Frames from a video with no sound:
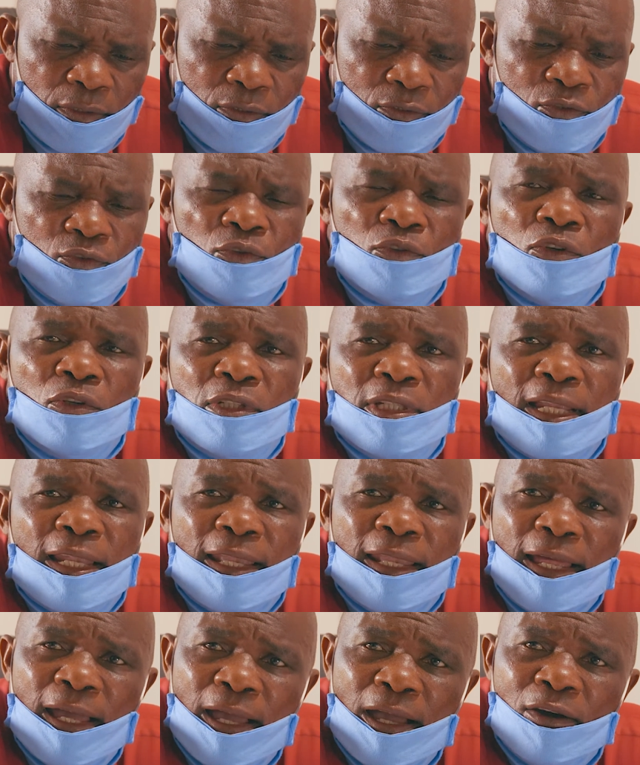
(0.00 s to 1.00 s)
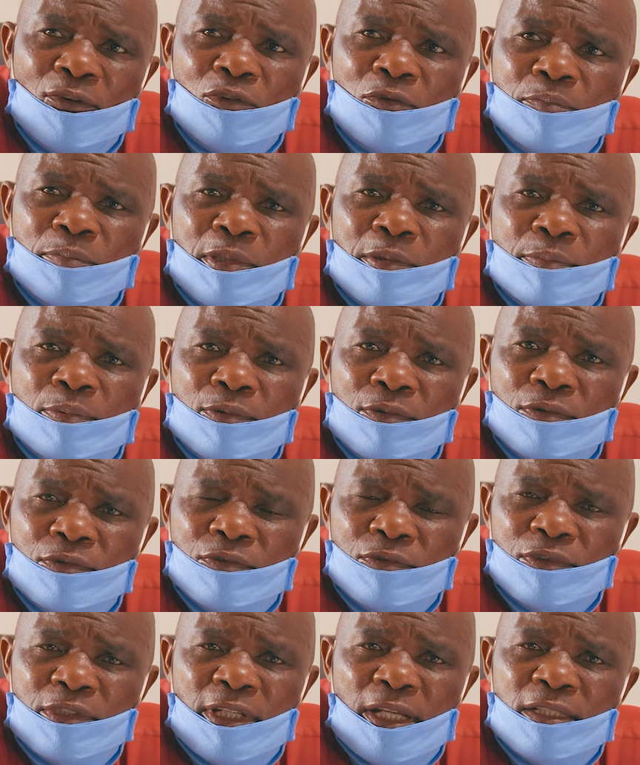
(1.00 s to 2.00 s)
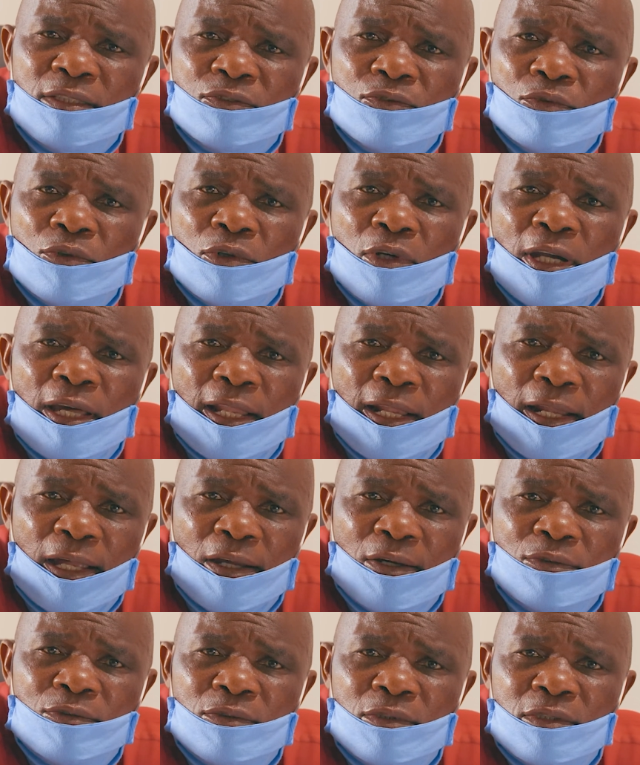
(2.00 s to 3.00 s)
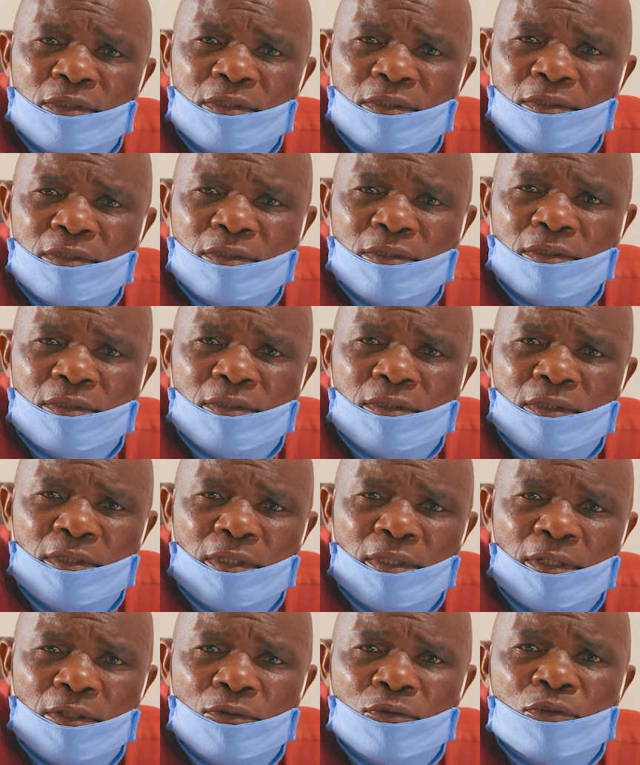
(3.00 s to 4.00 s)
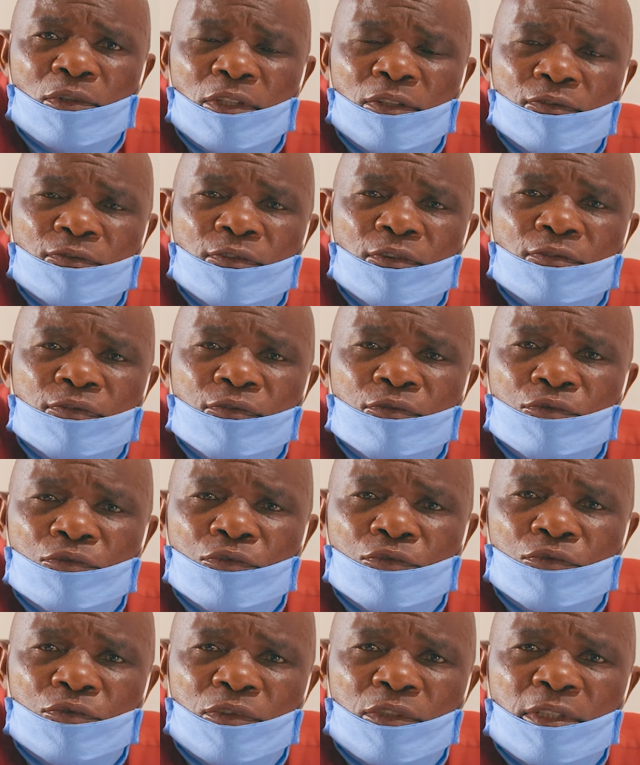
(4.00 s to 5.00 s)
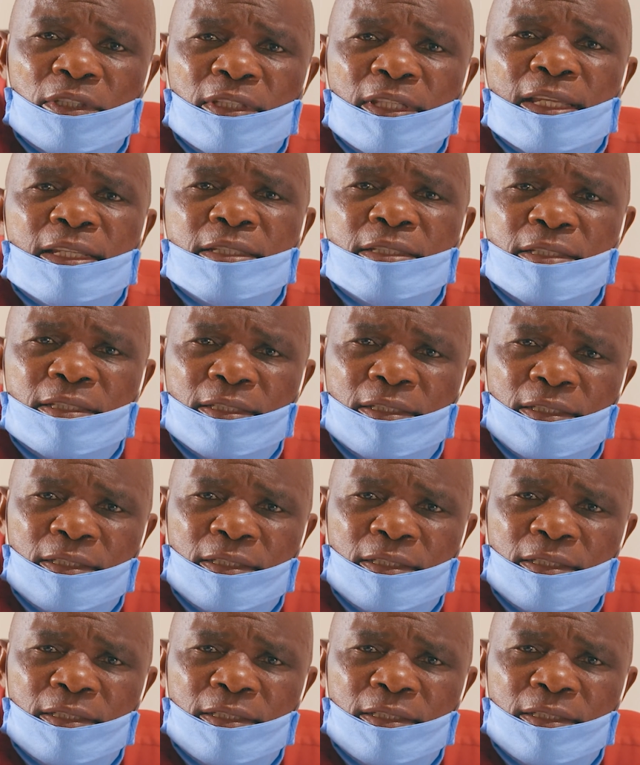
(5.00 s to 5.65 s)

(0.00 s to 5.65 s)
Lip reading: do not allow people to just walk around looking for food. Yet,